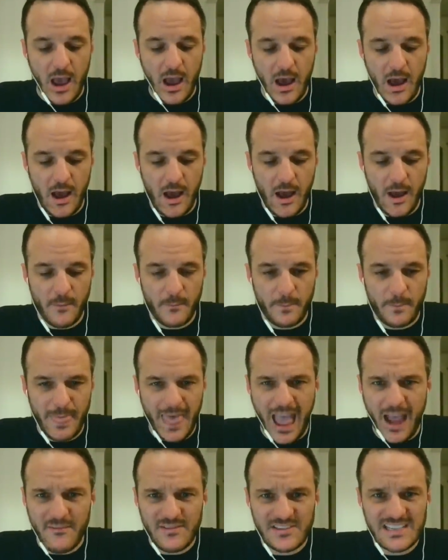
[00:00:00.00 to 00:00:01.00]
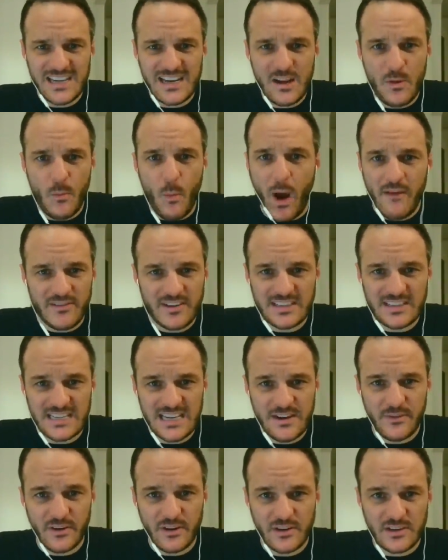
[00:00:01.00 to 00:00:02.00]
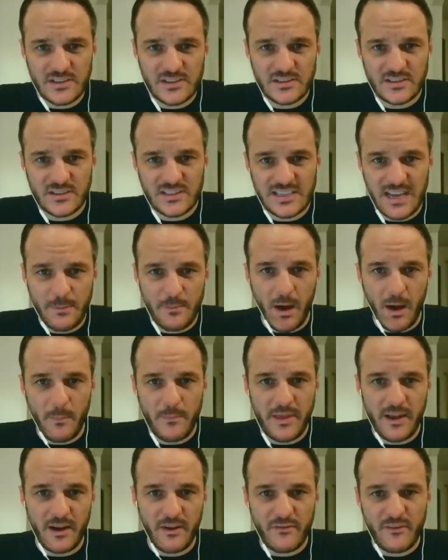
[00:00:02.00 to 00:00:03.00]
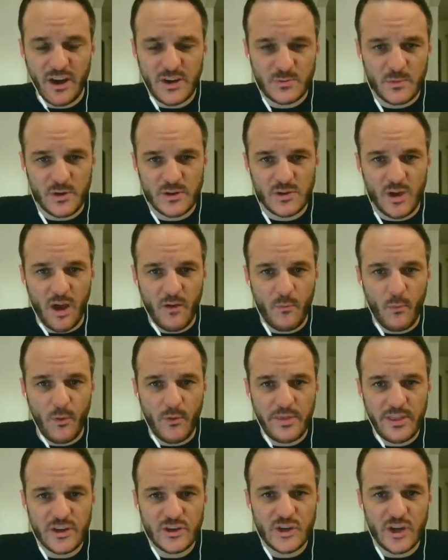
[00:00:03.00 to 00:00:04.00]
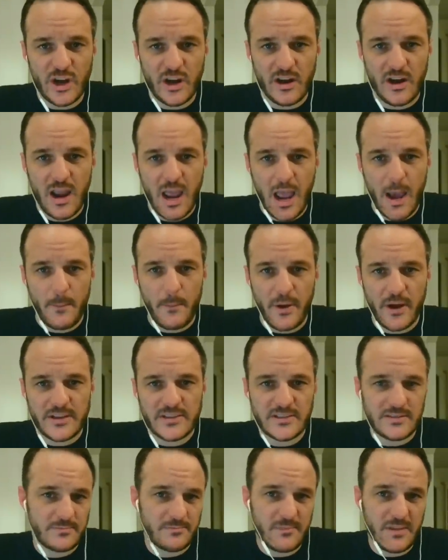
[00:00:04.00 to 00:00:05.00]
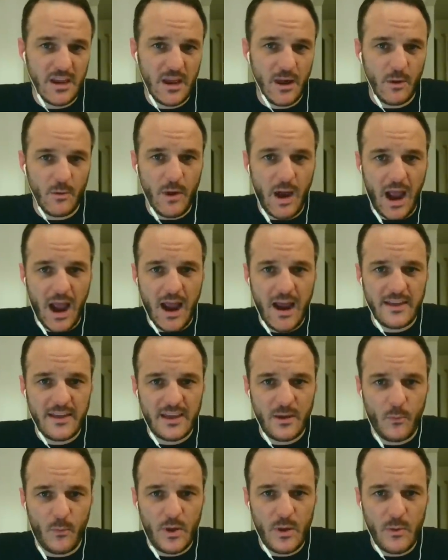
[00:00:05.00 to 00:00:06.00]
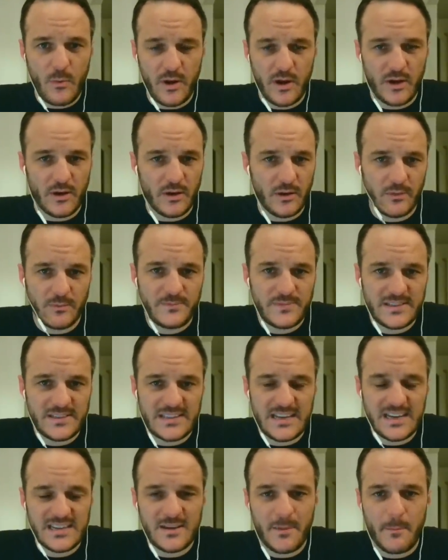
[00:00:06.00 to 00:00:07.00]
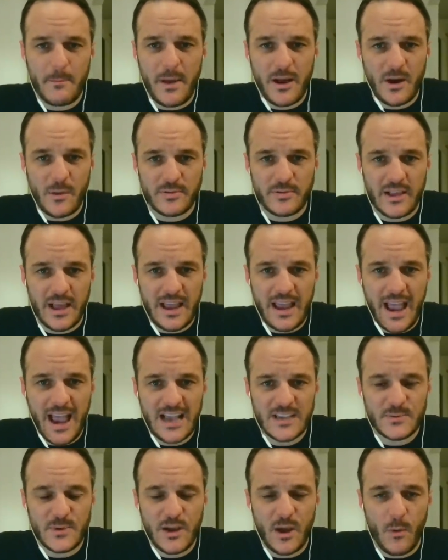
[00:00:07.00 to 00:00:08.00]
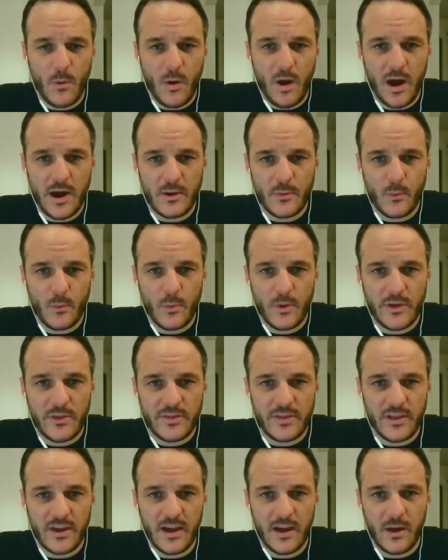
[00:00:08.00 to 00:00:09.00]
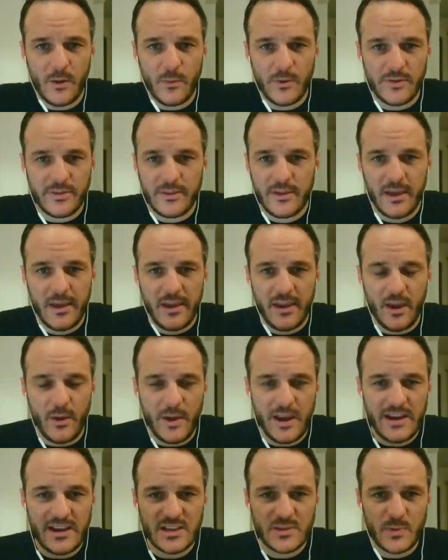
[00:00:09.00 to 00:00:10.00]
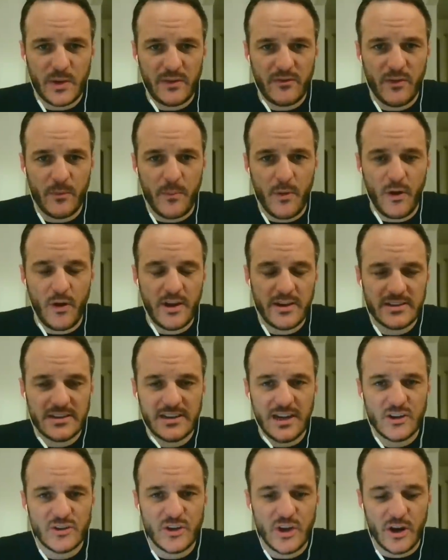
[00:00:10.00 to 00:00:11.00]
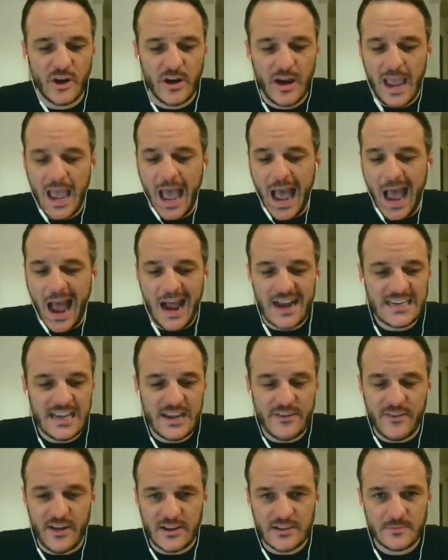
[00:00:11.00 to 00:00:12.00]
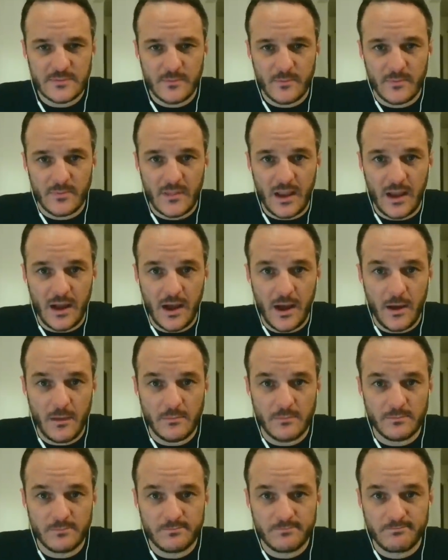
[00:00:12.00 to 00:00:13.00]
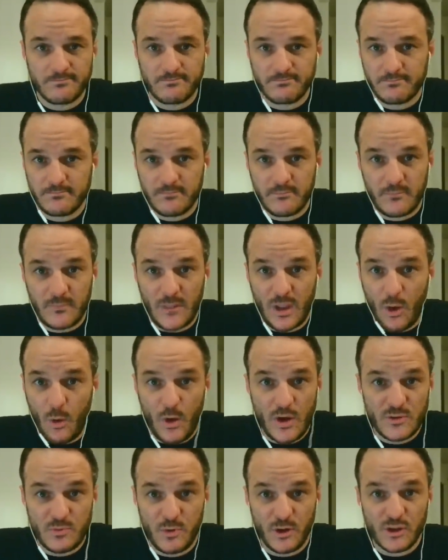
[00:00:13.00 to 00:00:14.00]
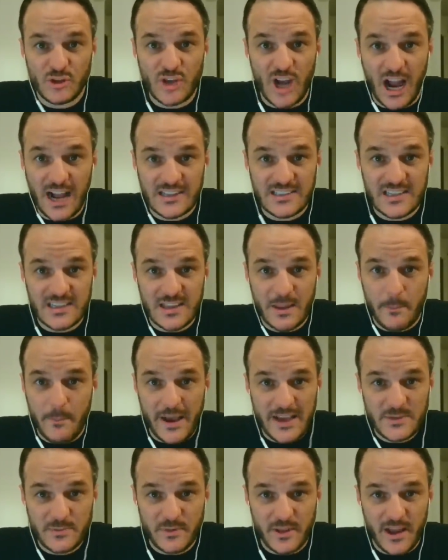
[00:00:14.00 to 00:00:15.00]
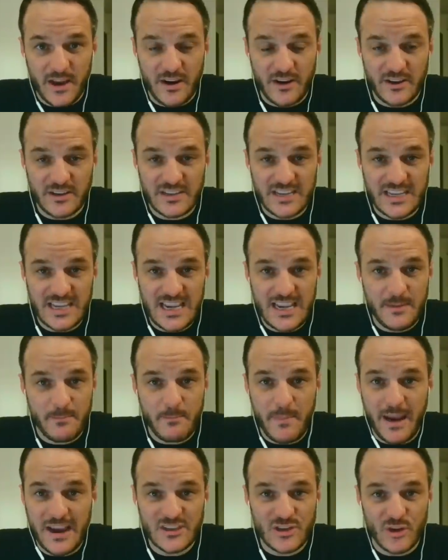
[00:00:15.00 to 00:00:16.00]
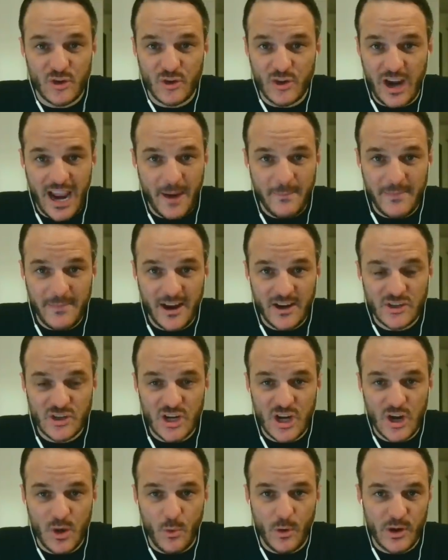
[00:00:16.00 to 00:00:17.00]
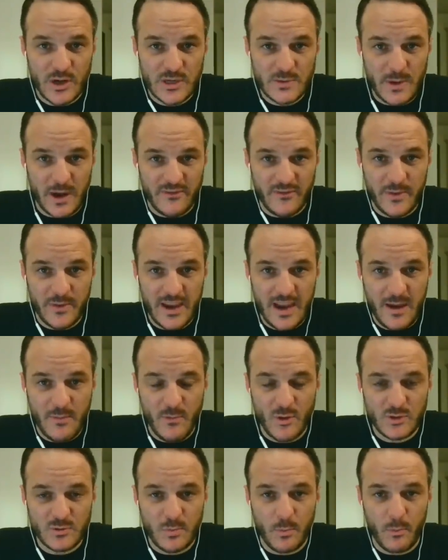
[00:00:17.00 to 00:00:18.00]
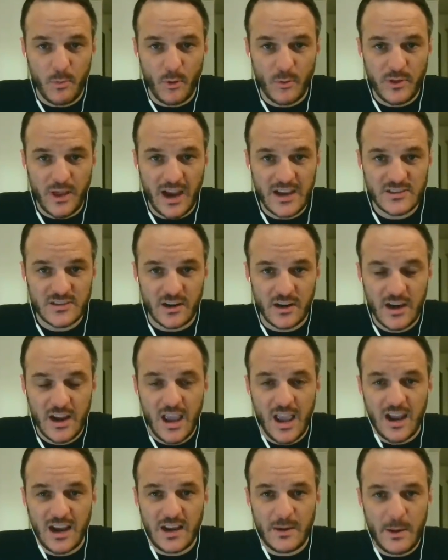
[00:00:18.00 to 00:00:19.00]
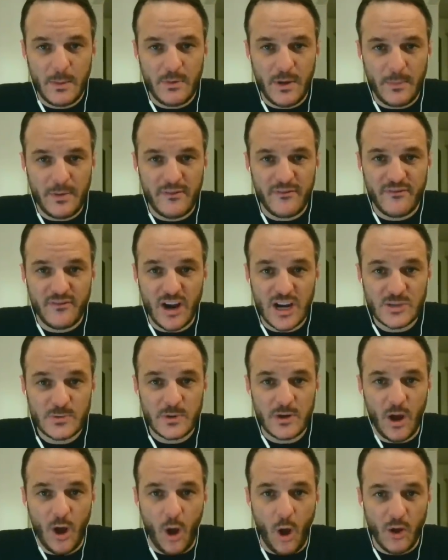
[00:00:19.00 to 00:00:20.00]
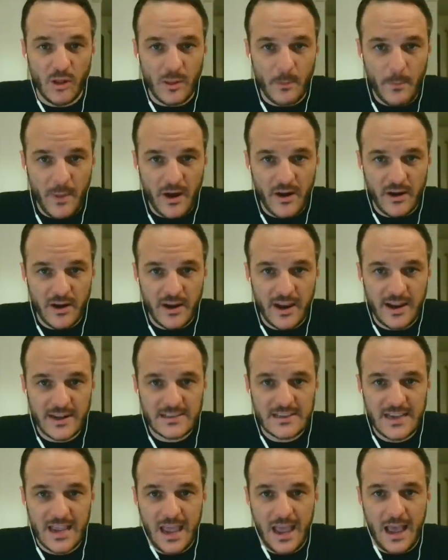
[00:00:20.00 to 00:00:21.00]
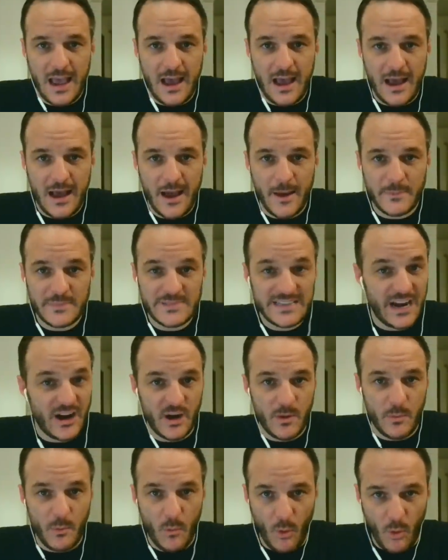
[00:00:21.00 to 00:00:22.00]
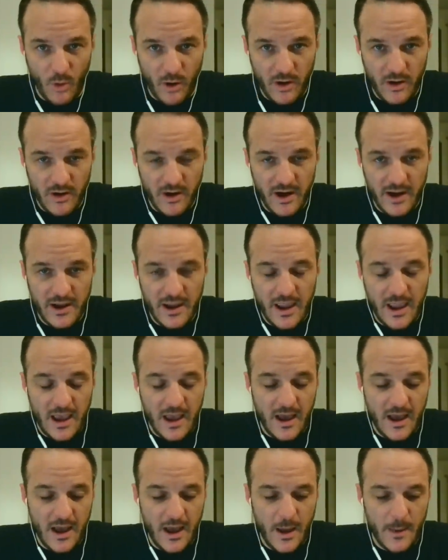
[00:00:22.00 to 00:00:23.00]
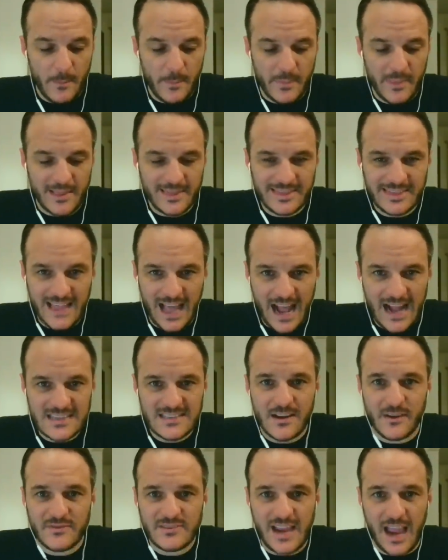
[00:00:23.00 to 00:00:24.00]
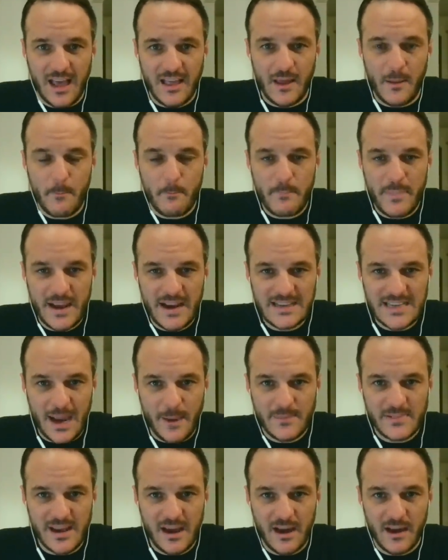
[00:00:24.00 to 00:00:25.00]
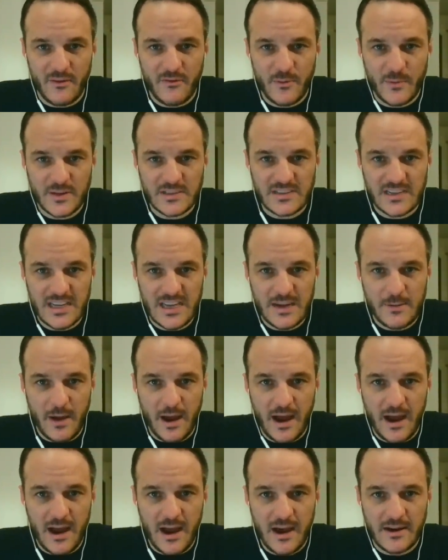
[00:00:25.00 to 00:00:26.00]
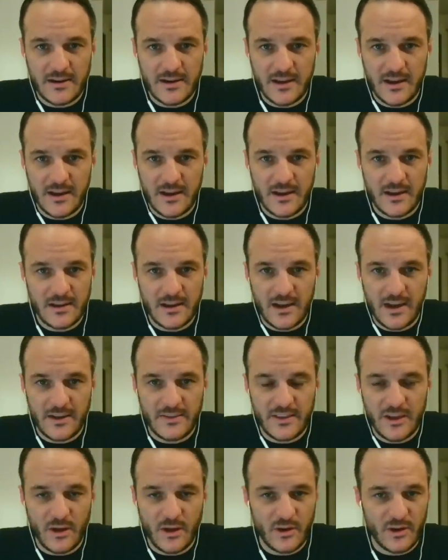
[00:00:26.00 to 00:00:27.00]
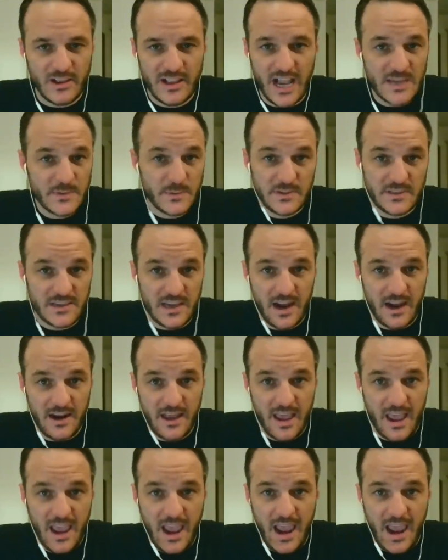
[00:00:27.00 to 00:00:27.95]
Haven't seen any wide receivers step up that are freshman or sophomore this year. But, you know, I think we will see some better play as we go on with you know, into spring football into next year. On defense, you know, is Will Johnson the best player on your team? Mason Graham next year, what do you expect from him? Those both guys are going to be probably freshman All-Americans. Derek Moore, right? Lots of talent, big time talent from this team on the underclassmen side.